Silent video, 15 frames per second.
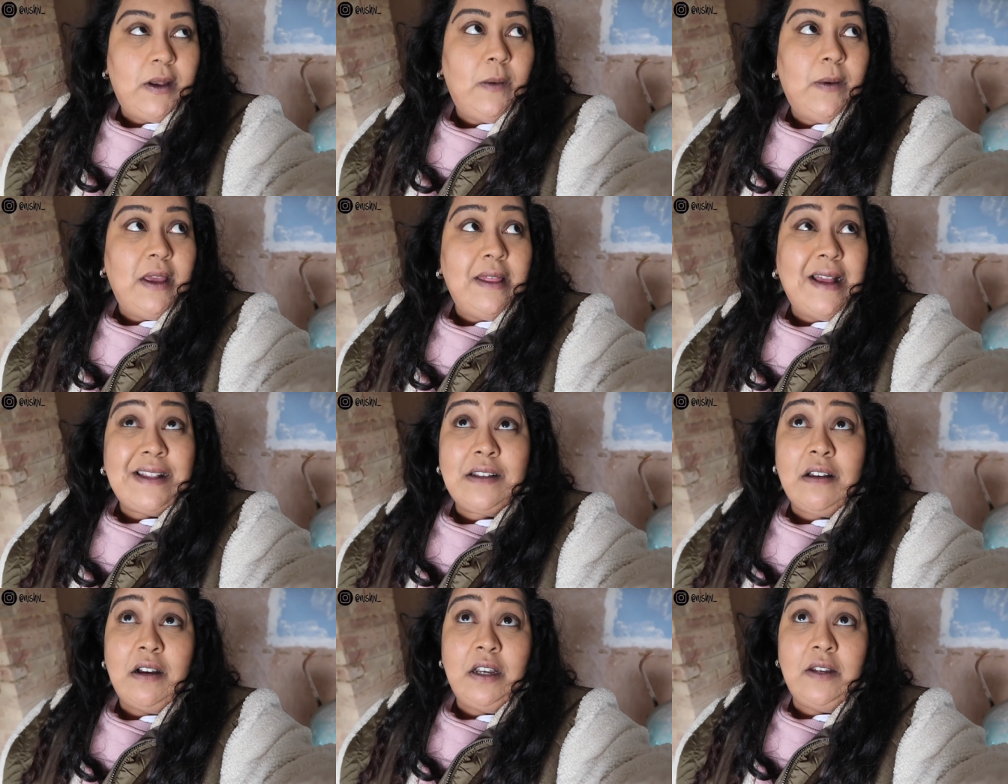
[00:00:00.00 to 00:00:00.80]
anyway,
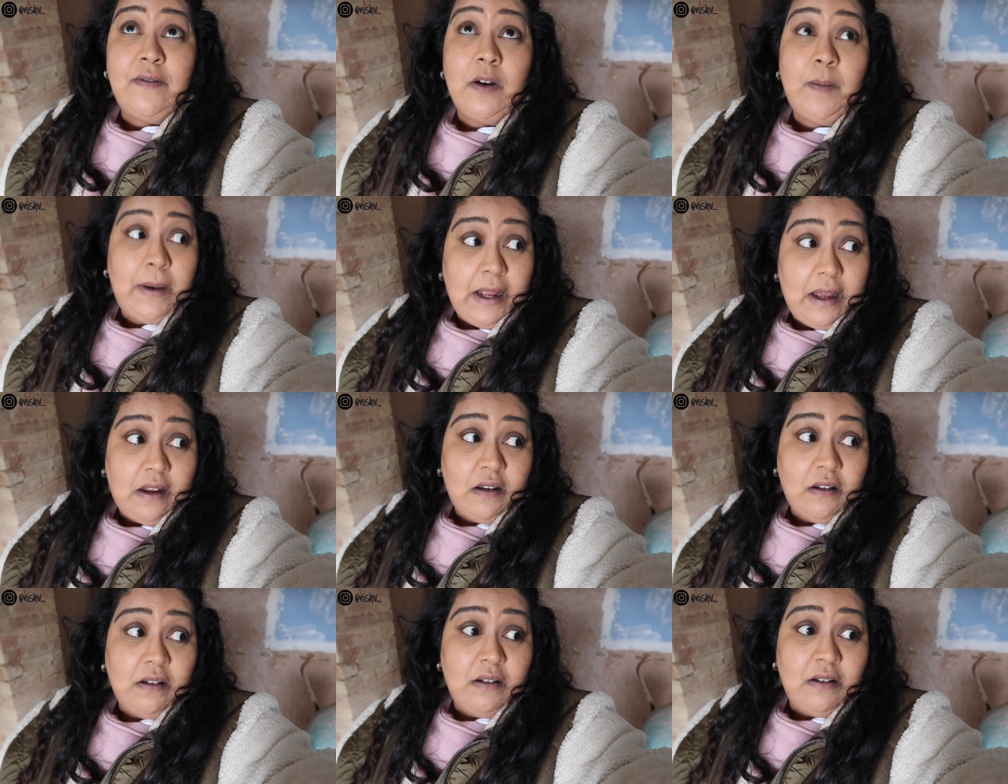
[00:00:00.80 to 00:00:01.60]
that's kind of our
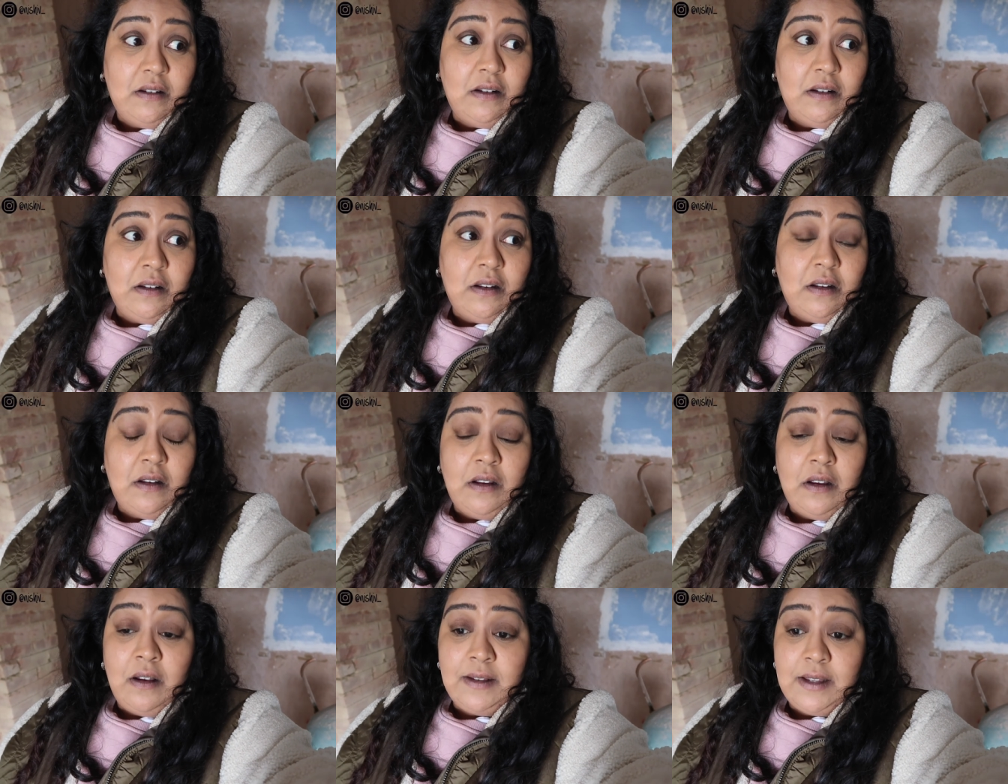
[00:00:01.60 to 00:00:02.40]
plan.
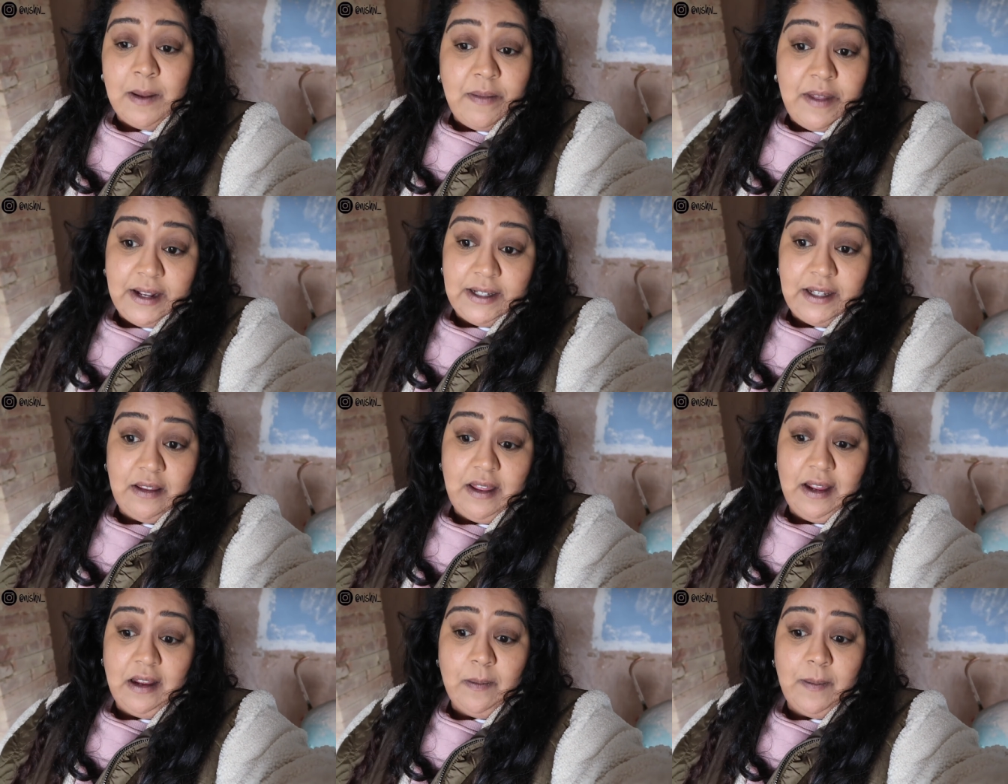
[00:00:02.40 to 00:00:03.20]
Something to
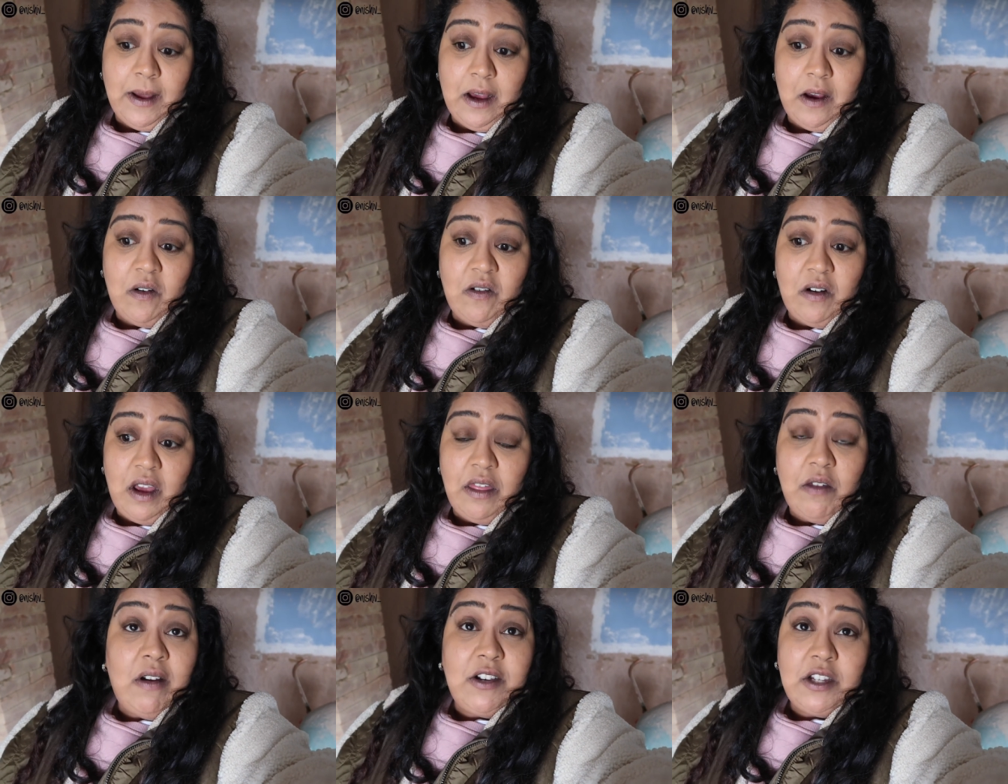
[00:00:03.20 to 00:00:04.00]
think about.
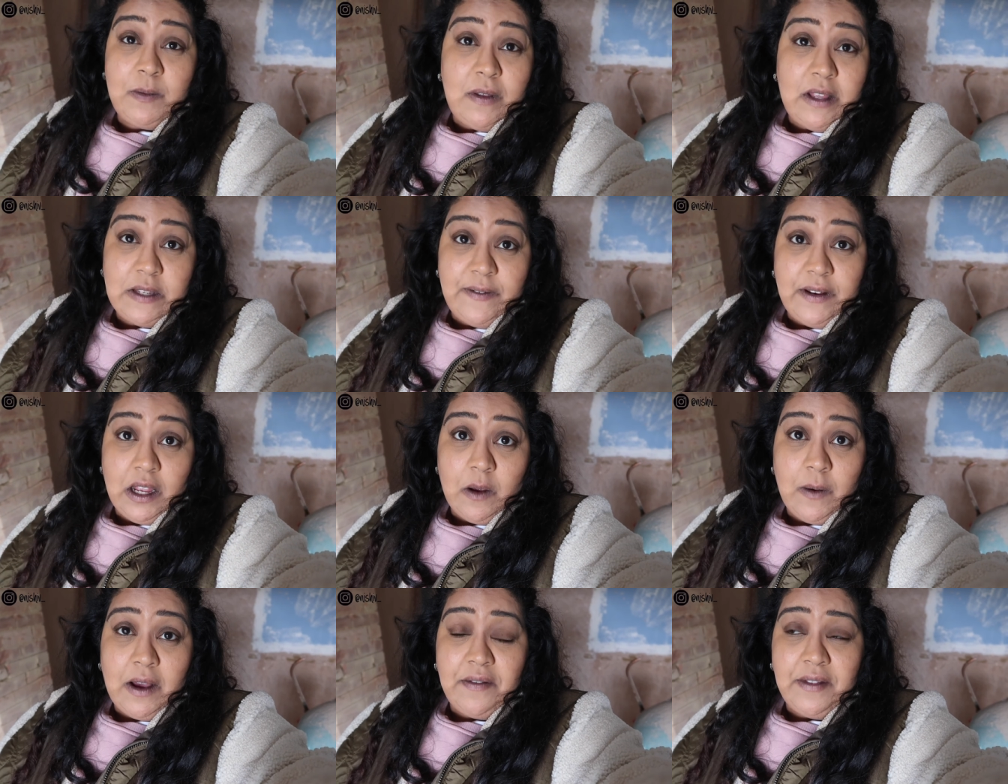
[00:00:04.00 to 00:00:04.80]
I thought I'd just put this
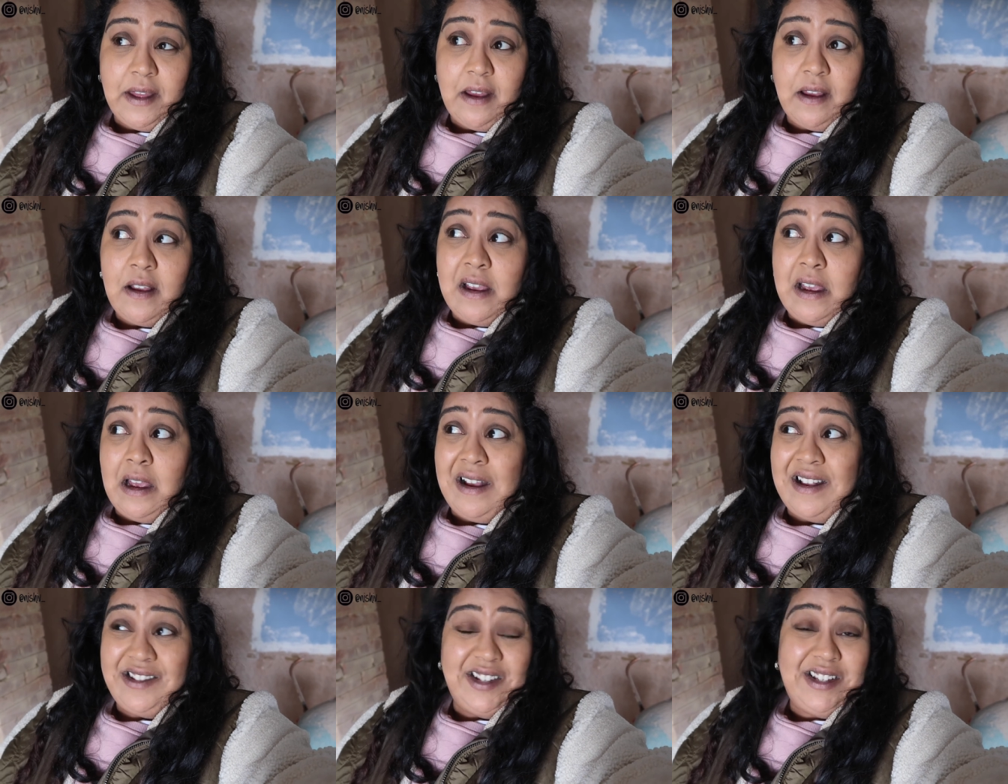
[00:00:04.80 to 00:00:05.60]
video out there
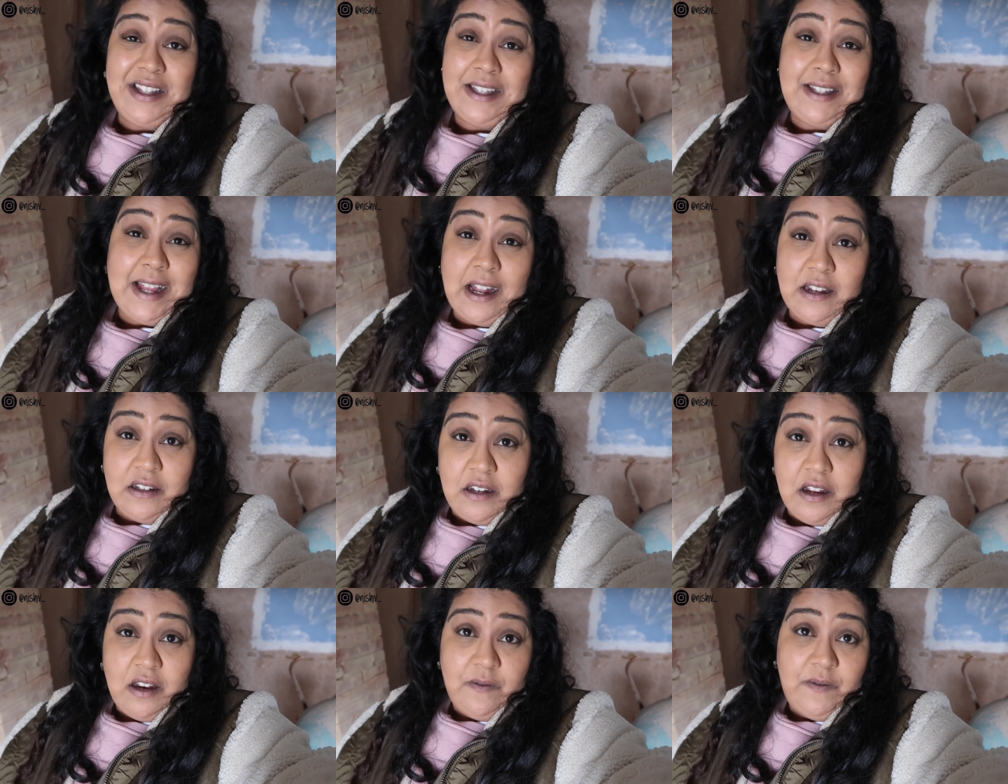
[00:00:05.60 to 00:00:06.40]
as just a
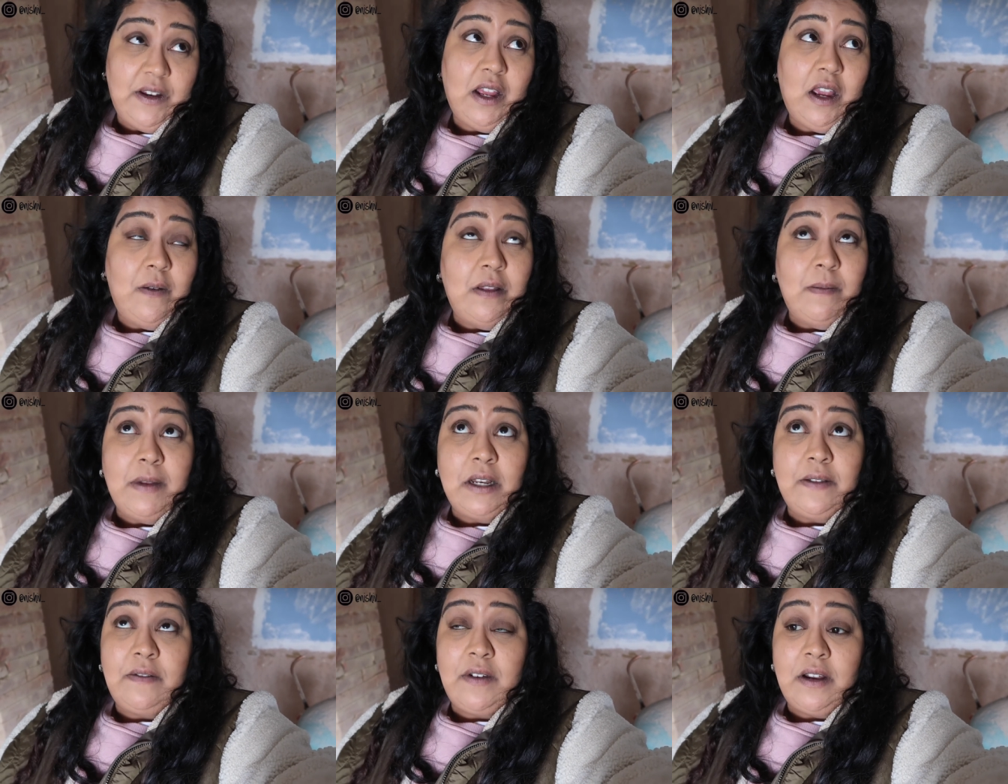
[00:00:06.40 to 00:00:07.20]
standalone video in the
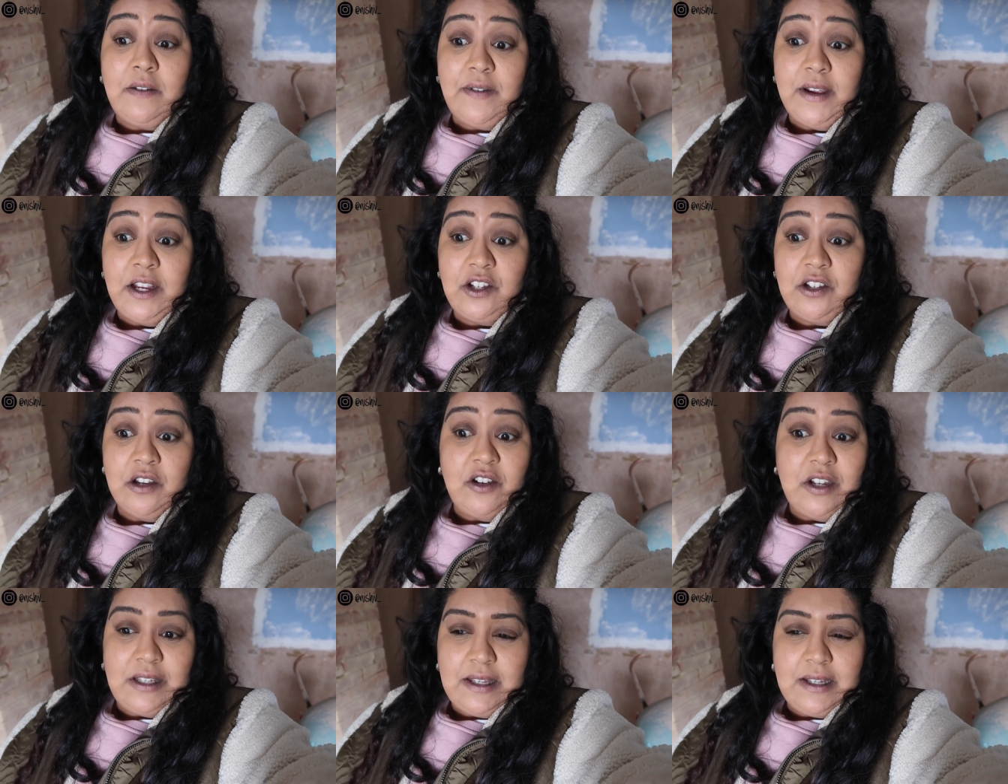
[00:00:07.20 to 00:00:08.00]
middle of the
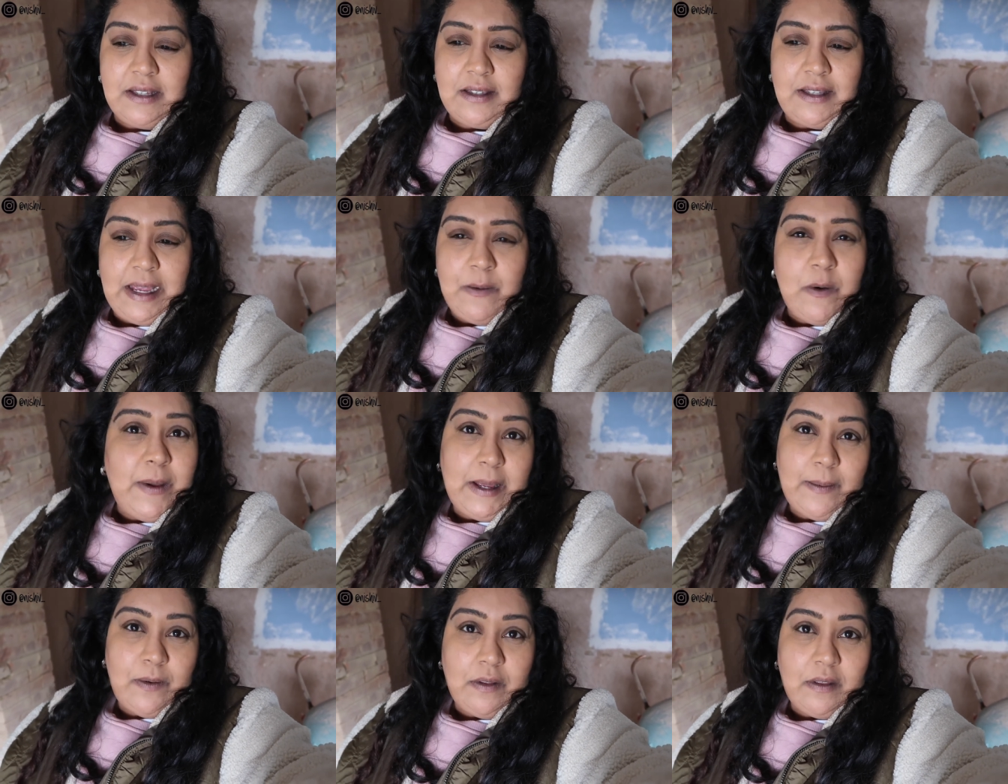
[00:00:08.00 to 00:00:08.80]
renovation, just to see what
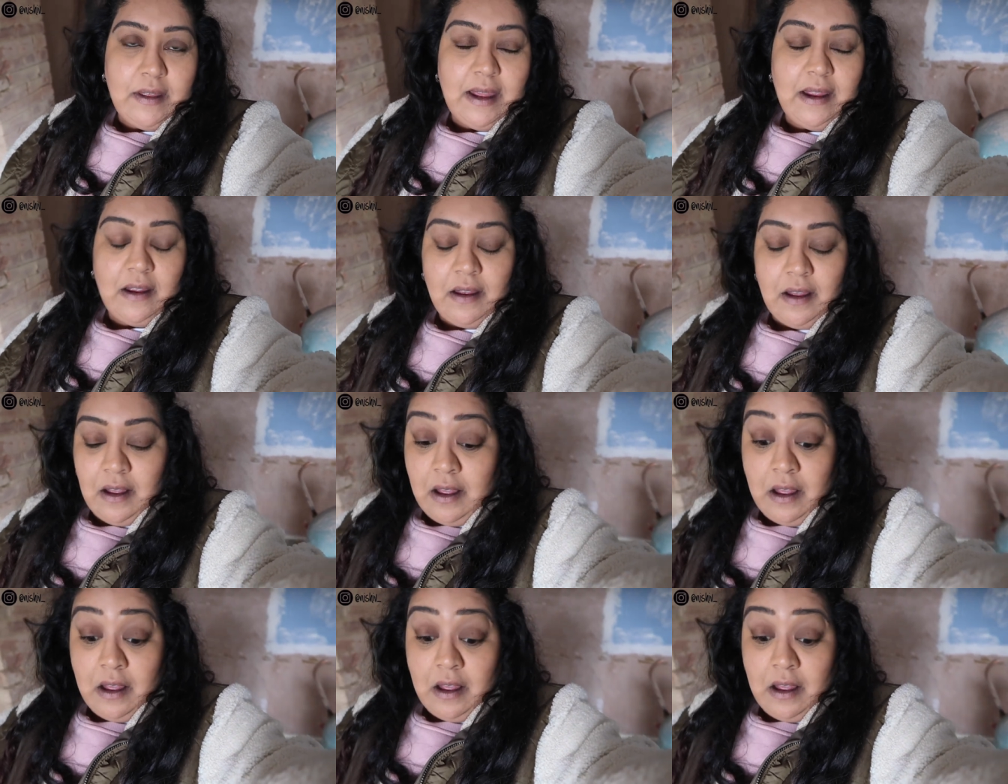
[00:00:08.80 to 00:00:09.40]
people think.